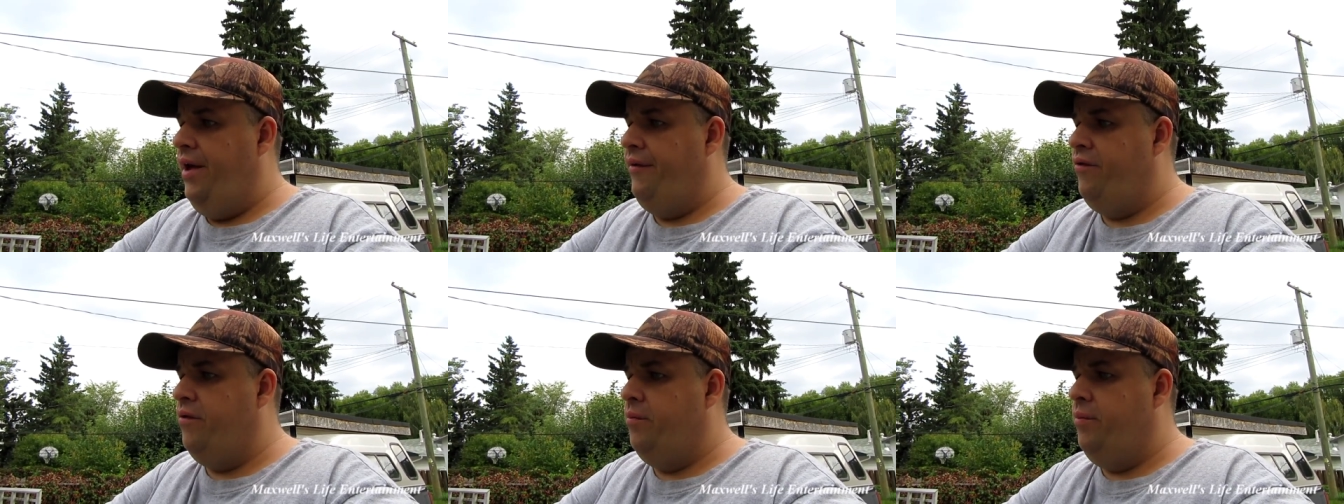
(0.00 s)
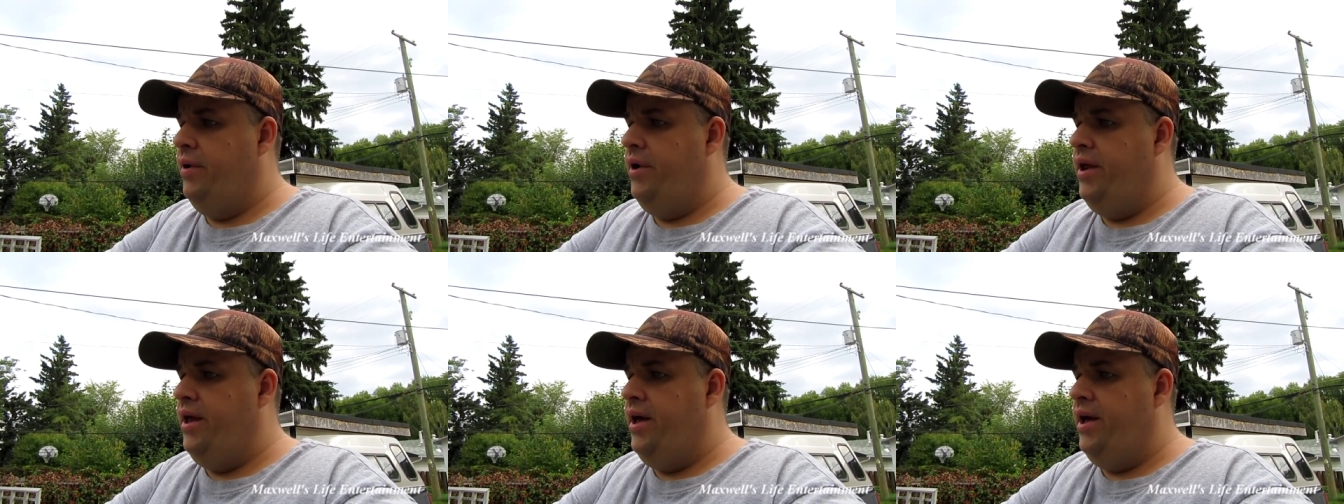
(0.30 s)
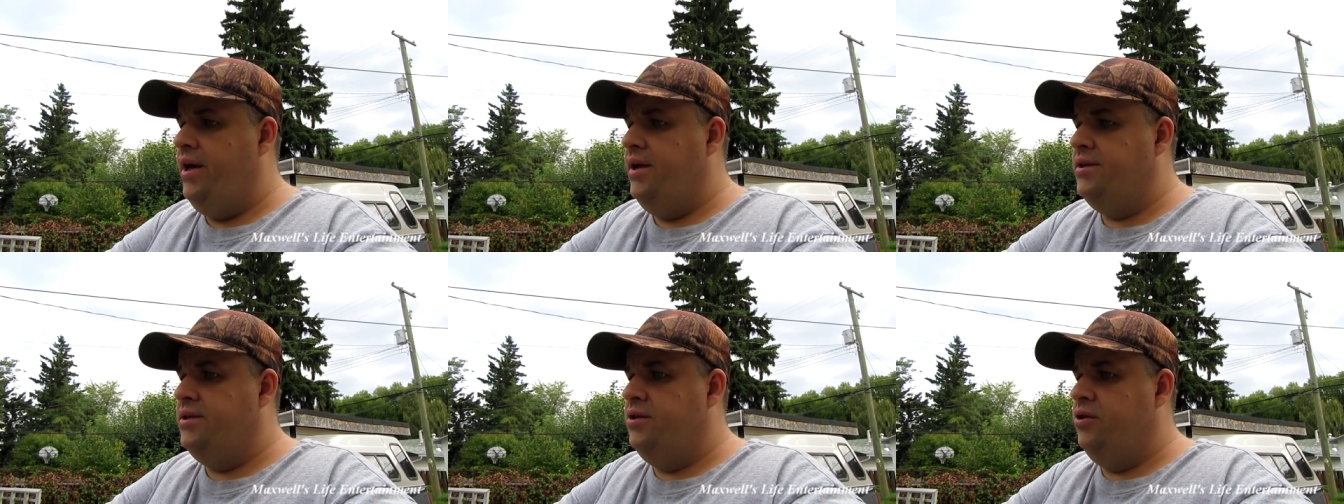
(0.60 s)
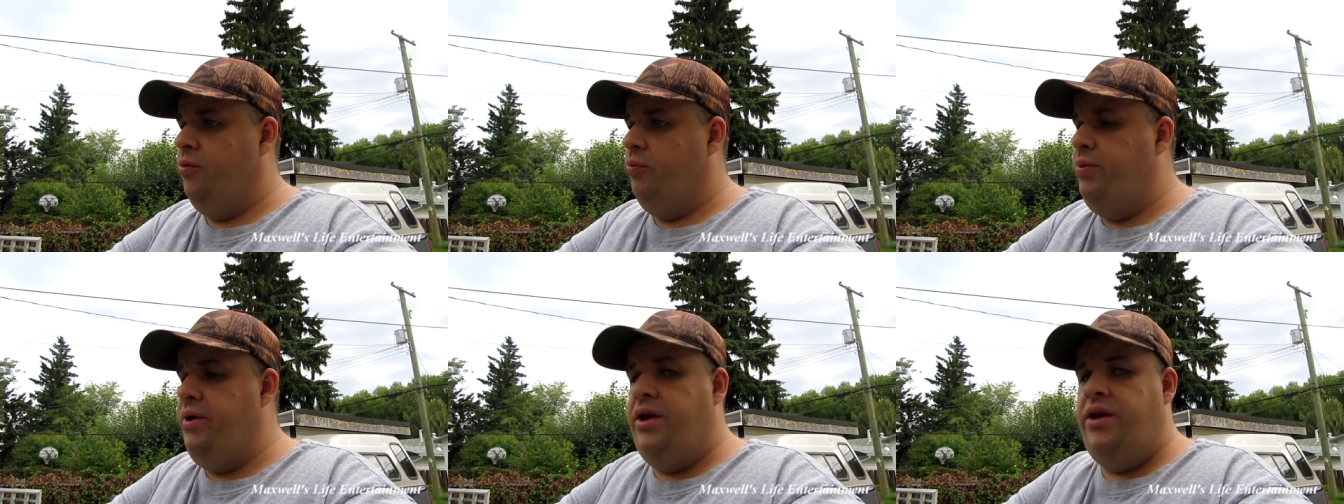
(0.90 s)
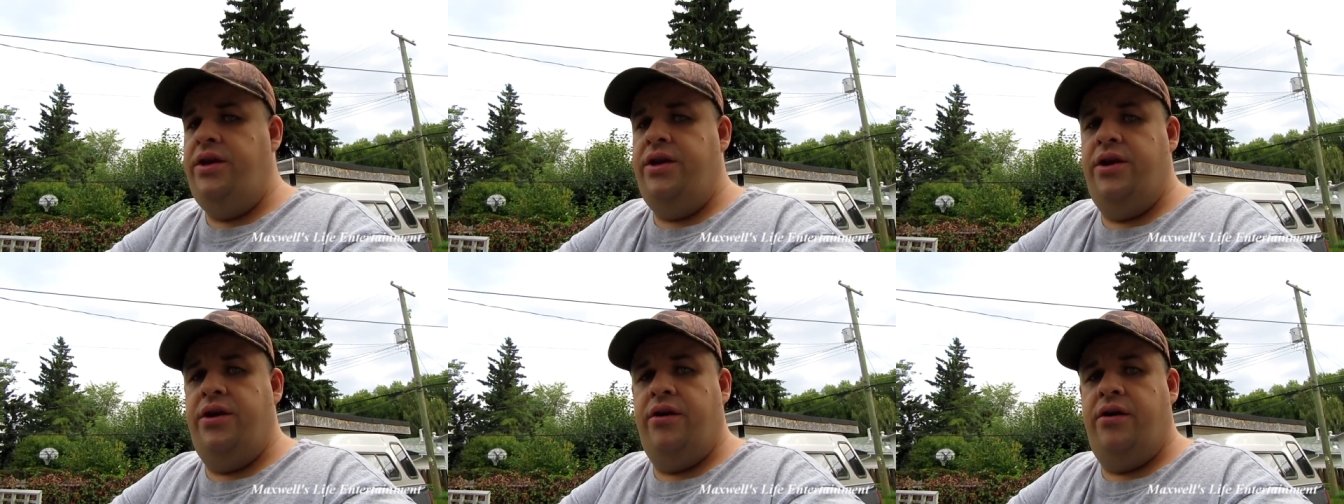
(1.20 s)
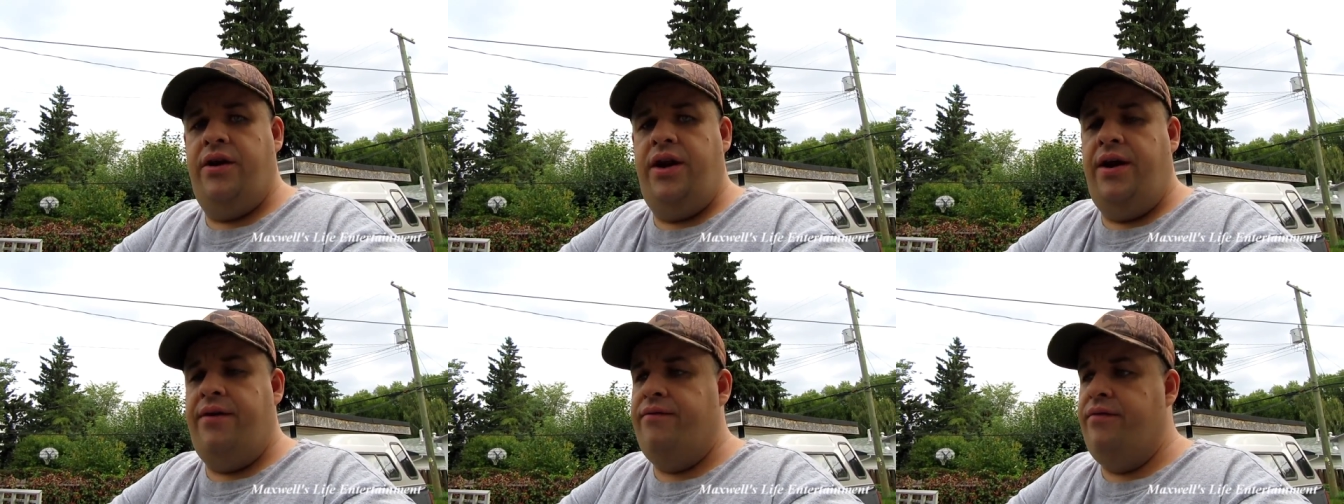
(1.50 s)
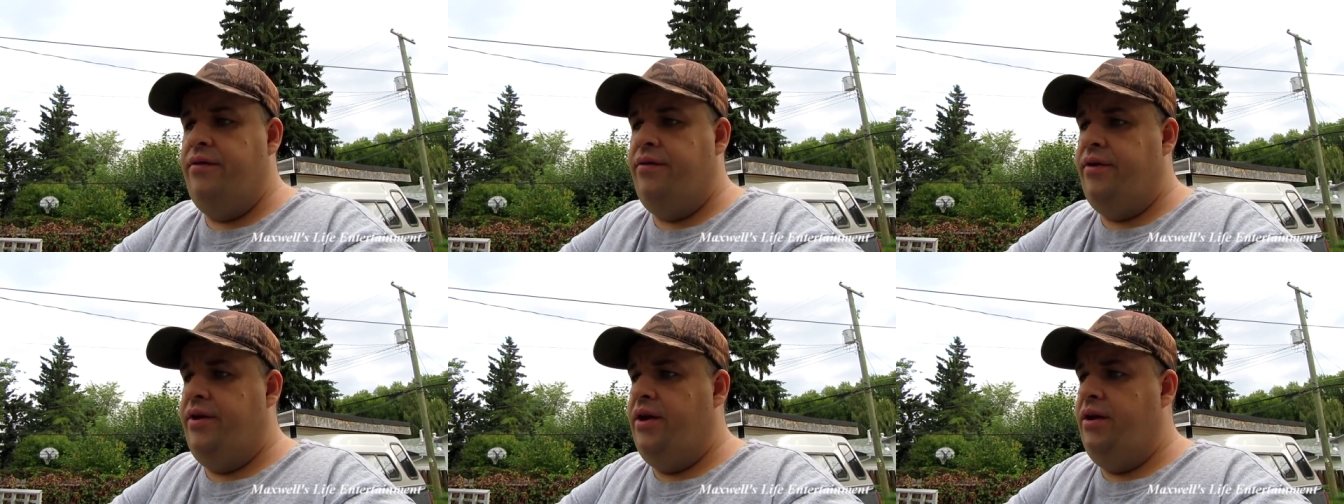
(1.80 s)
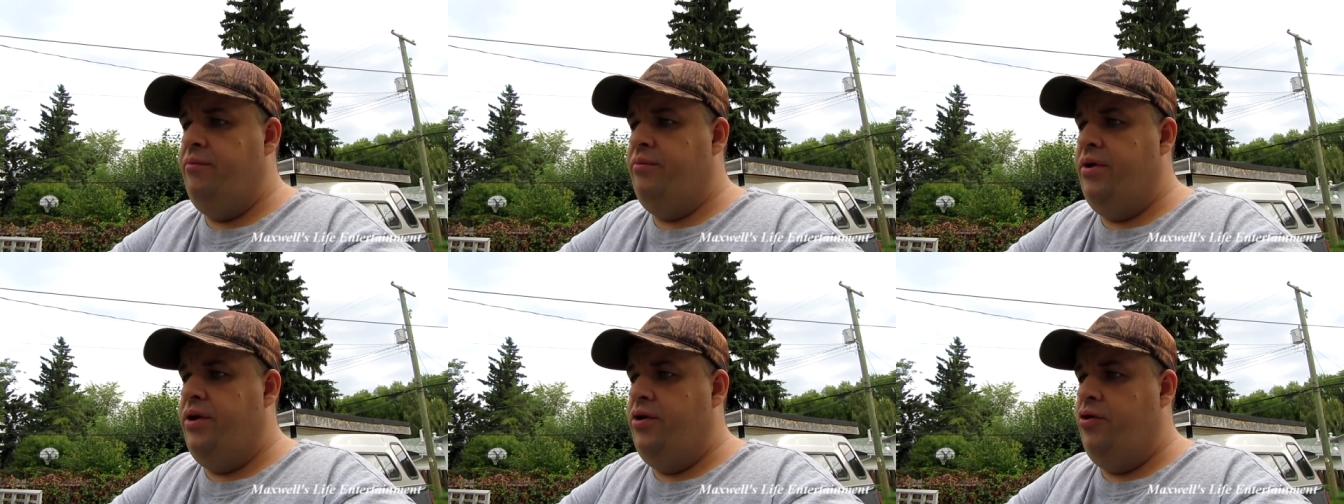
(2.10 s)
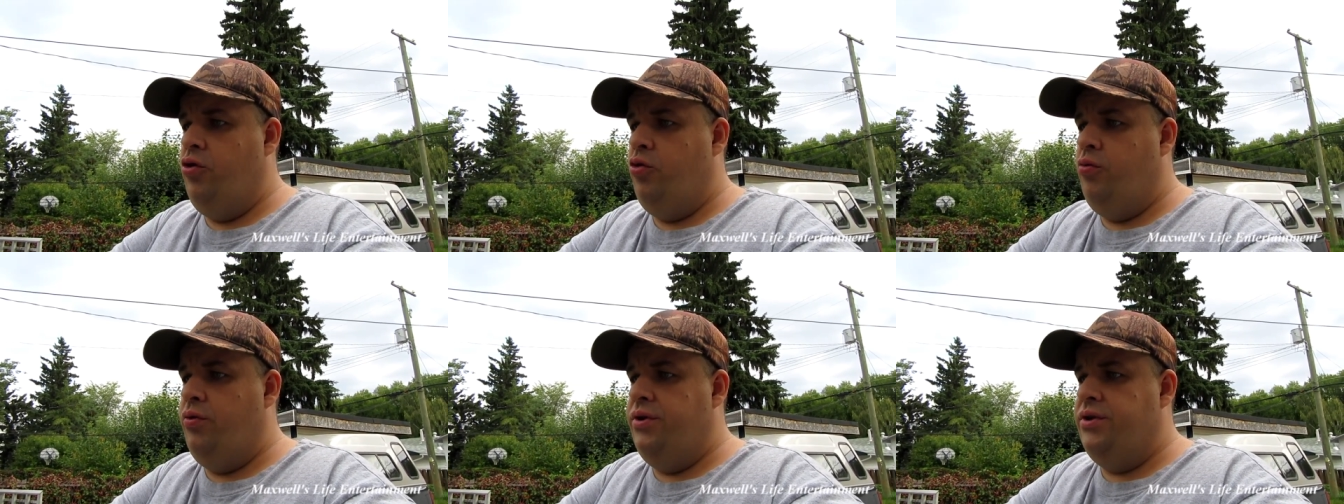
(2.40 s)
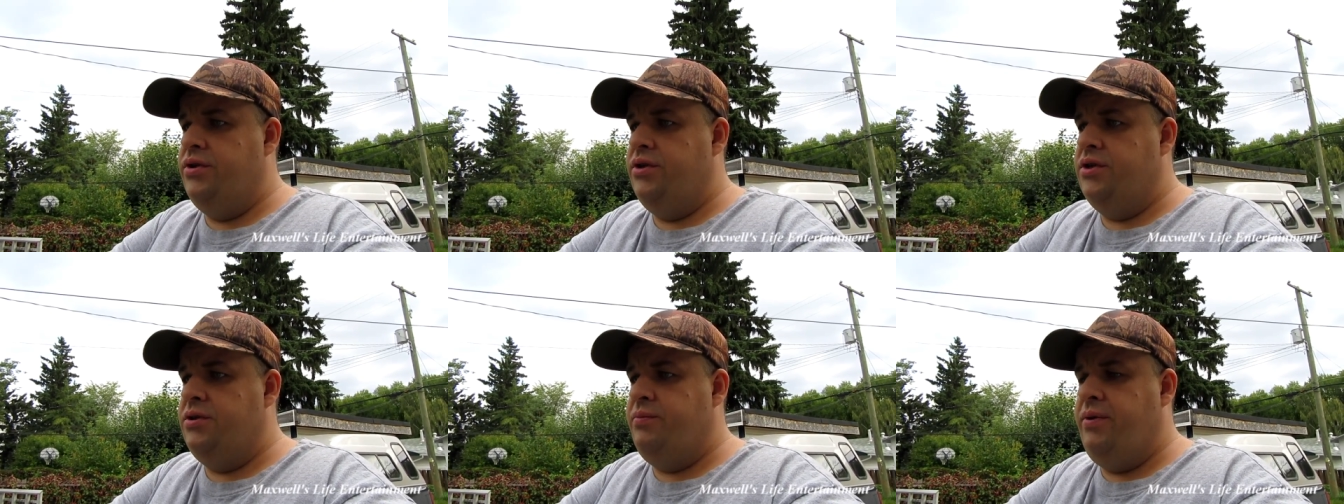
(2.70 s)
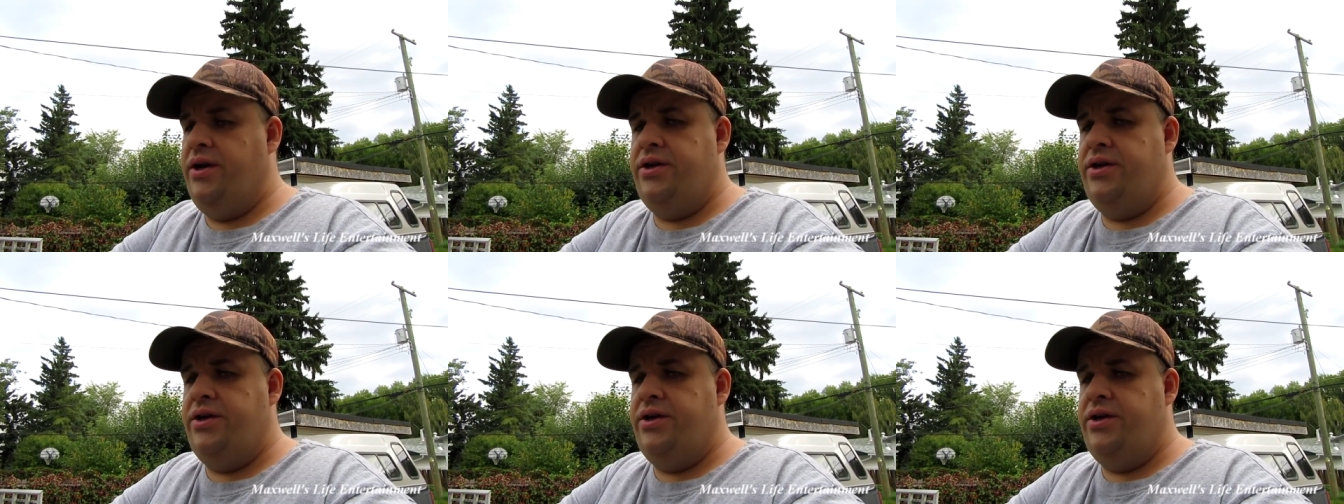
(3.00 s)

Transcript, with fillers: everybody has an opinion on everything, but no one's a